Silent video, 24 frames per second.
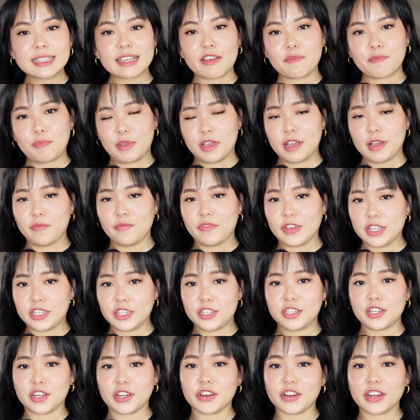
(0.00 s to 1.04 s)
I've become
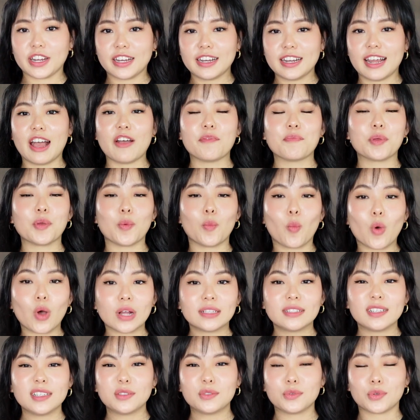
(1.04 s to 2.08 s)
vegetarian, I've been
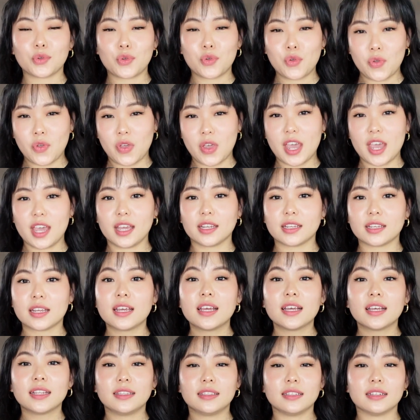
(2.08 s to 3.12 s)
wanting to create
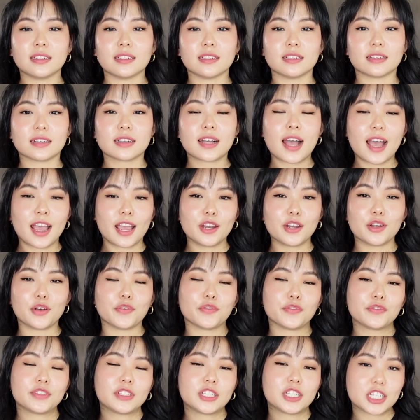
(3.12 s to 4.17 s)
the kind
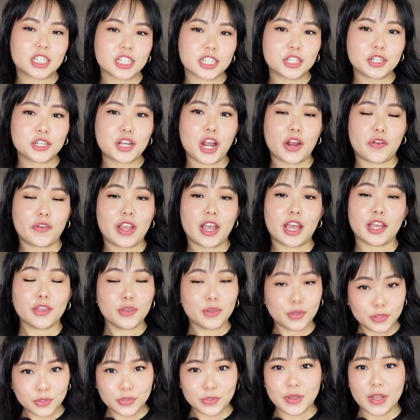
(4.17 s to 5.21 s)
of chicken curry I
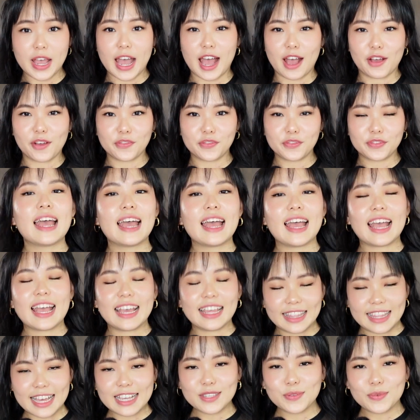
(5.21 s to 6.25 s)
used to have.
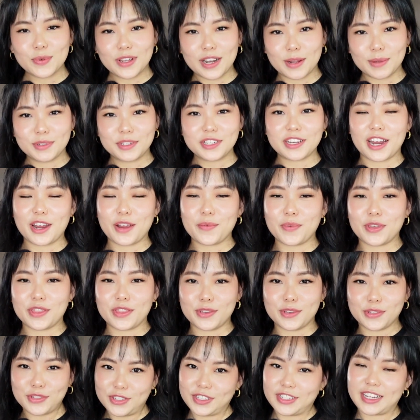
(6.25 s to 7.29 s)
And that's what I'm sharing with
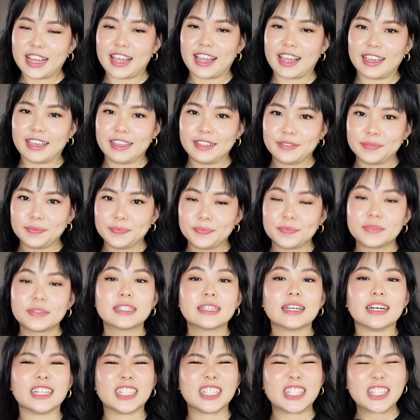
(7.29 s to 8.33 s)
you today.
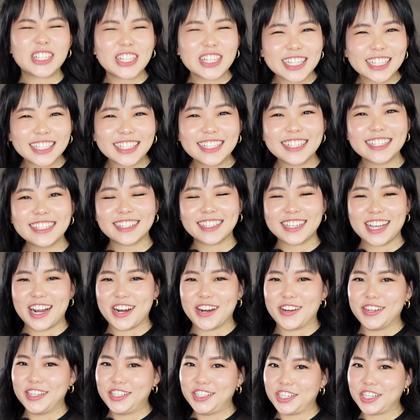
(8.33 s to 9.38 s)
A chickless
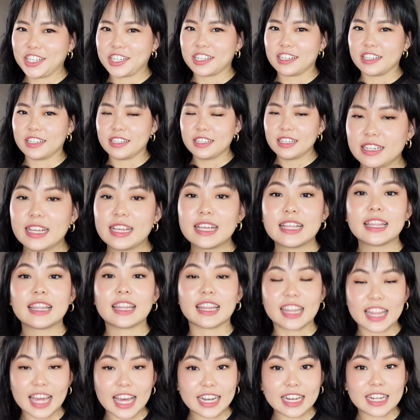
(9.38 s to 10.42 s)
curry chicken
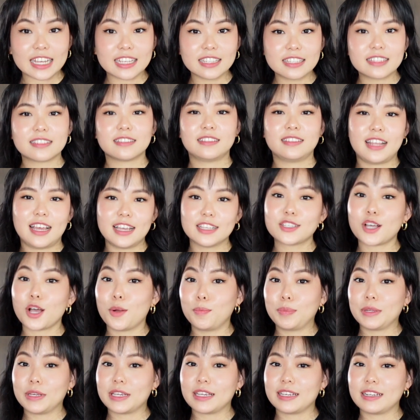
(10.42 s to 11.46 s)
that is less
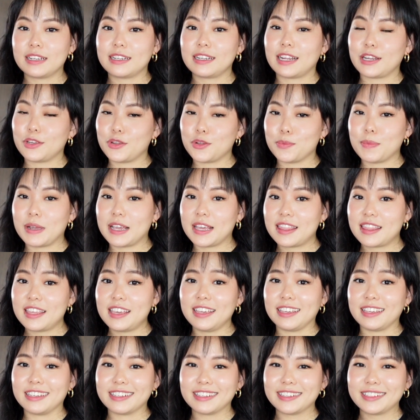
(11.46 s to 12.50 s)
complicated than you might
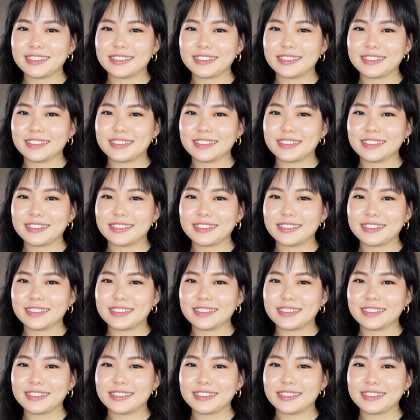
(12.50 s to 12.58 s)
think.